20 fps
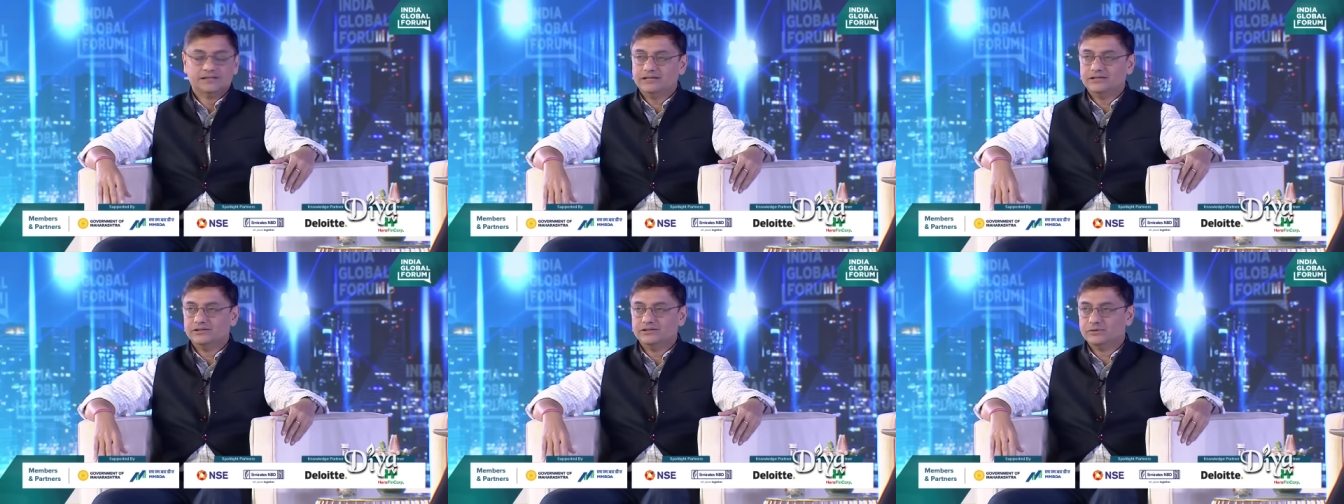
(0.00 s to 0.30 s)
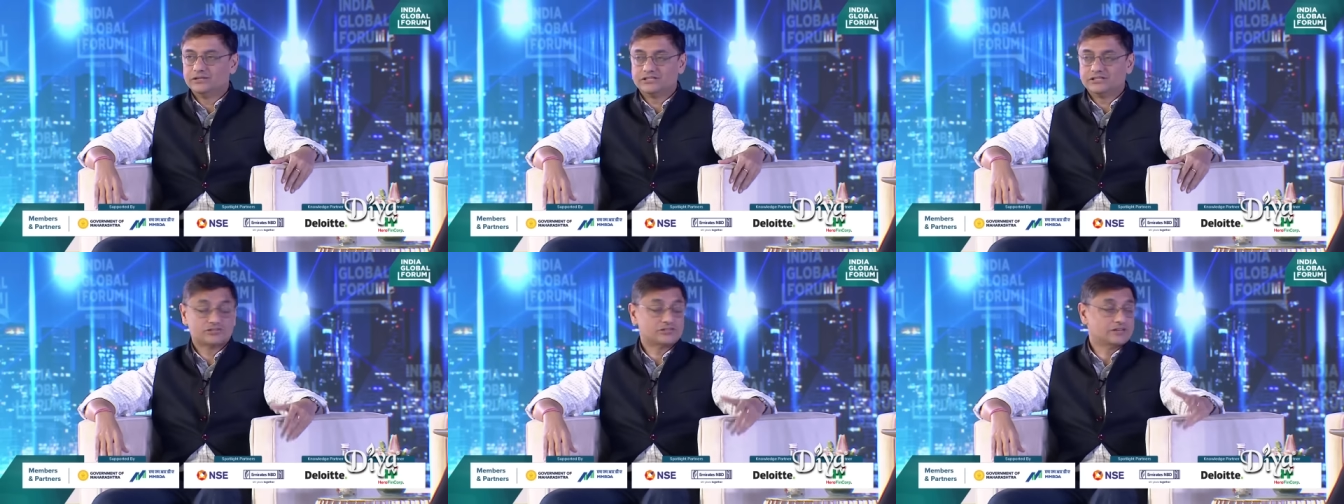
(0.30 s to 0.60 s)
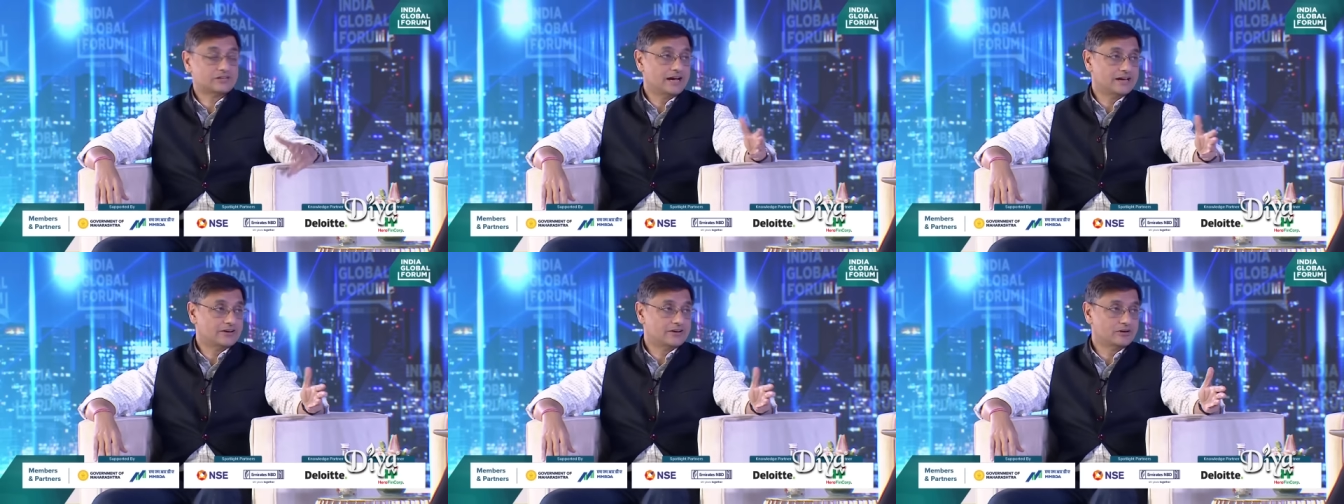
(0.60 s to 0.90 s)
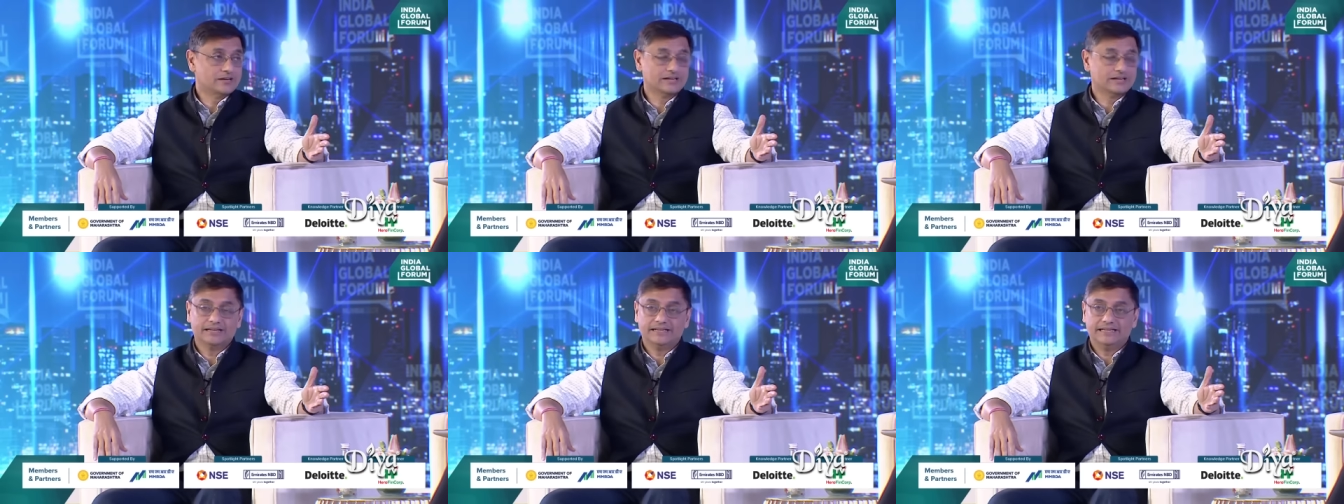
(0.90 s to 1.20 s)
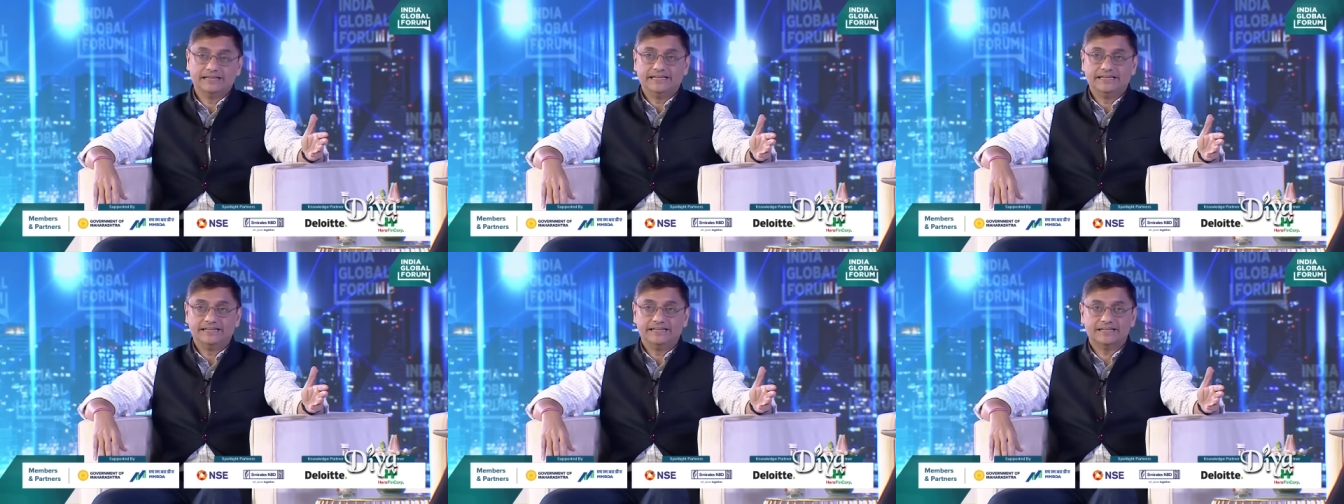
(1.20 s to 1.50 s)
in which,
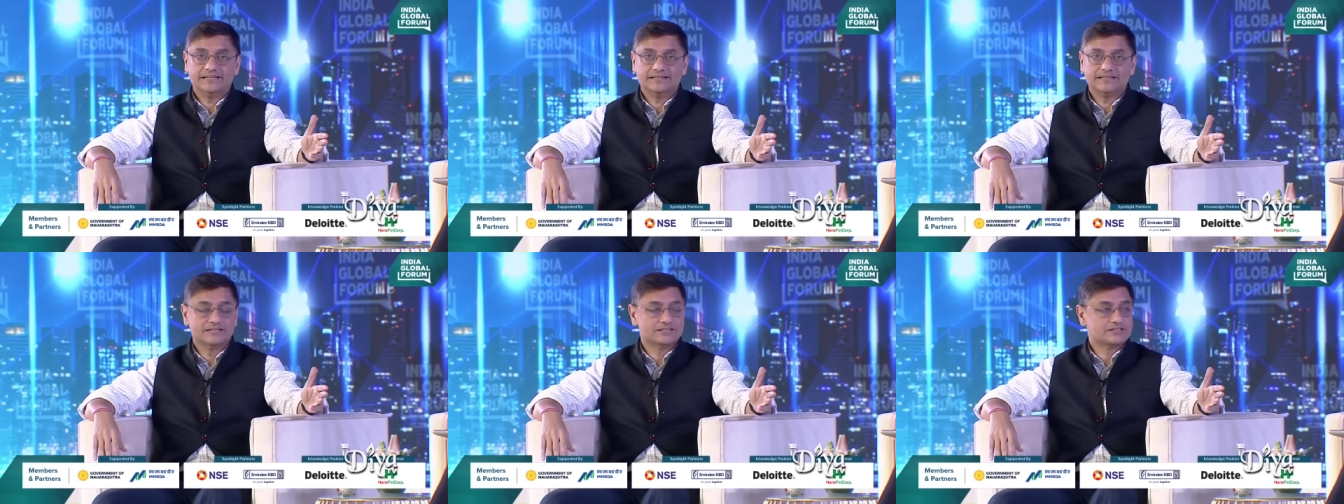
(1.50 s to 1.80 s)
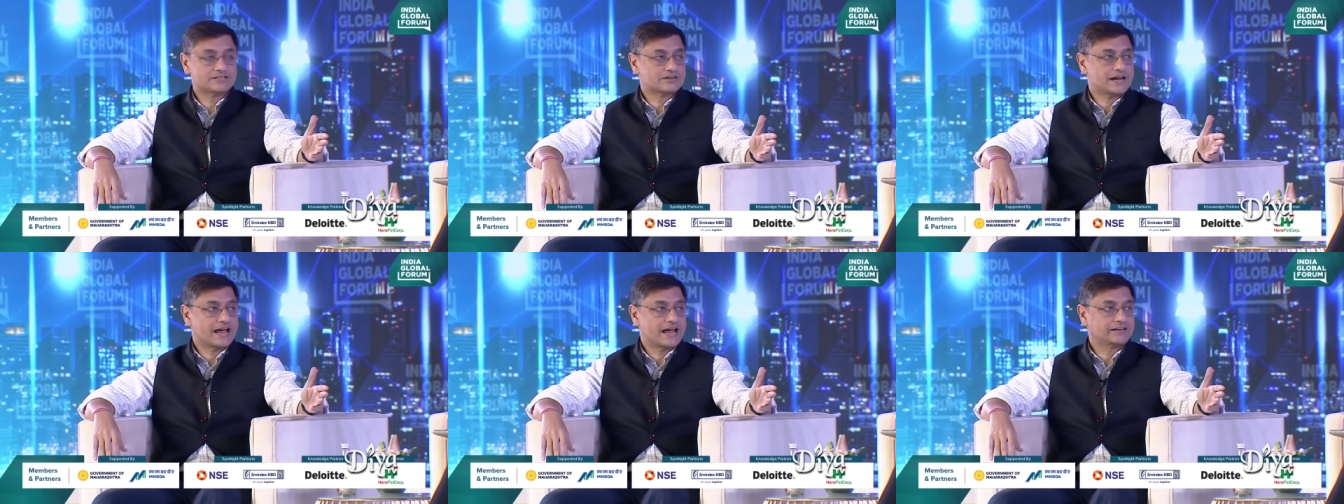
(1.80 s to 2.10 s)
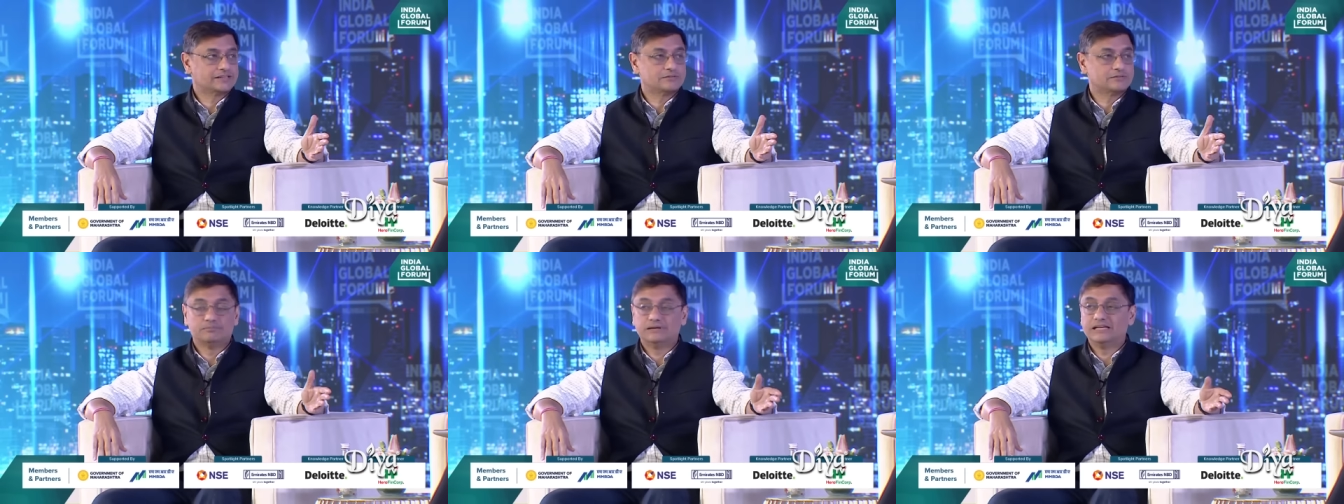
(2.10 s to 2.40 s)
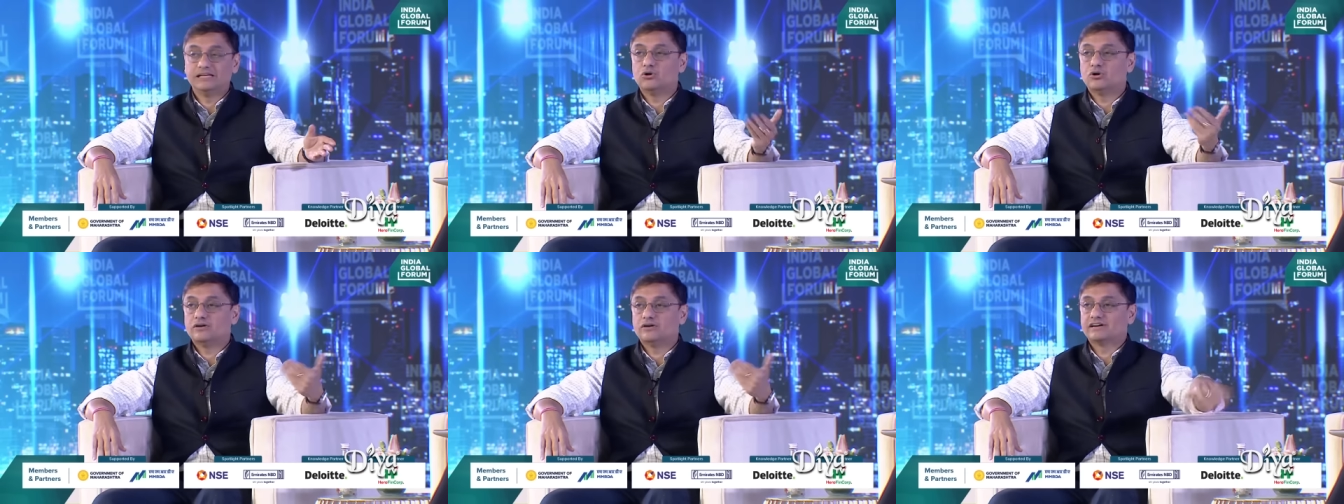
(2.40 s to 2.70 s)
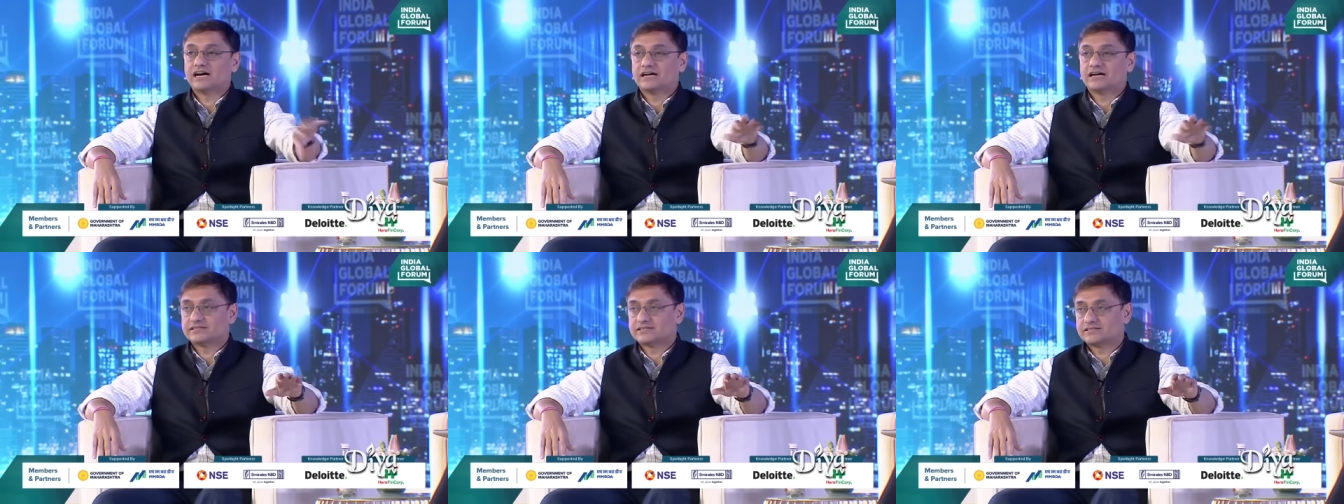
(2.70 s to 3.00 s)
ironically, India is ranked below
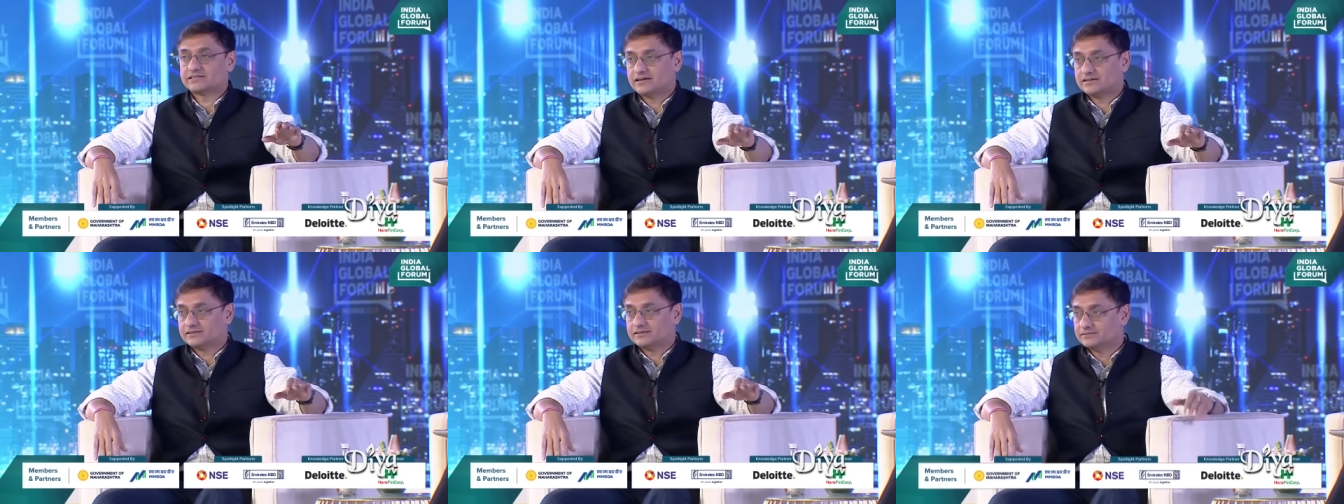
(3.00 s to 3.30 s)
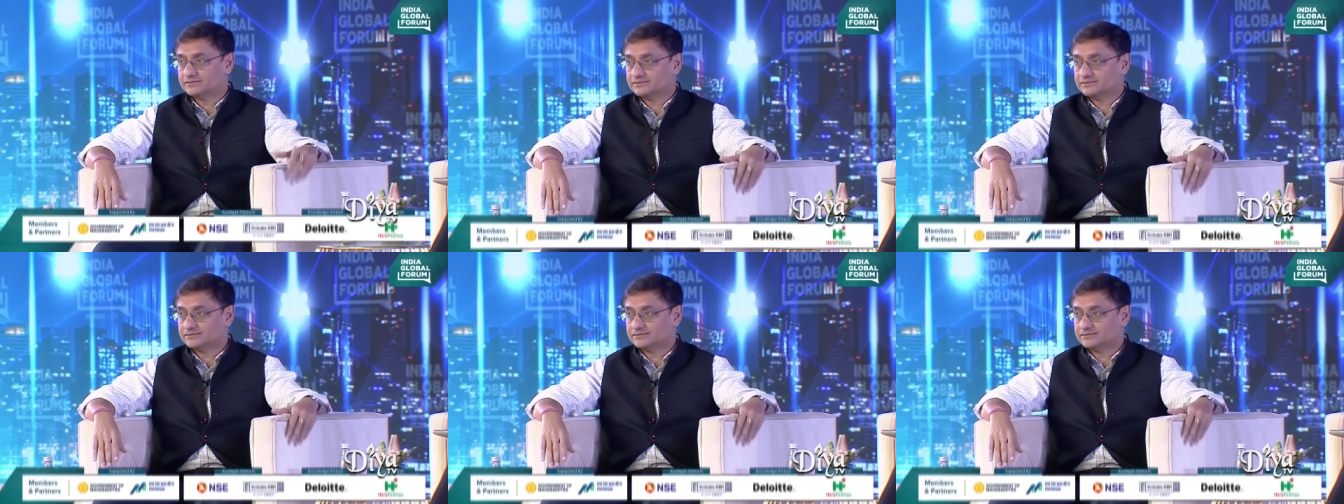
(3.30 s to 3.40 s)
Afghanistan.